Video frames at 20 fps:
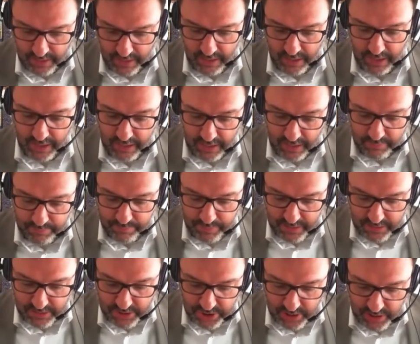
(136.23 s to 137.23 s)
and a
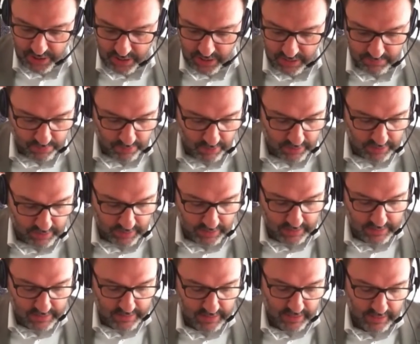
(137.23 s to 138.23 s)
PhD in
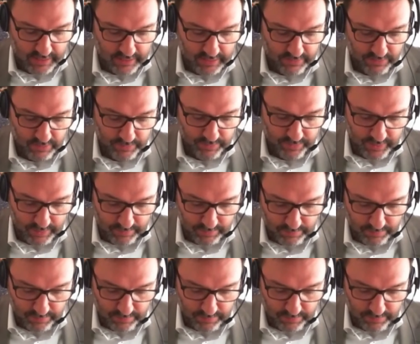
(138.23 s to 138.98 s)
political science from the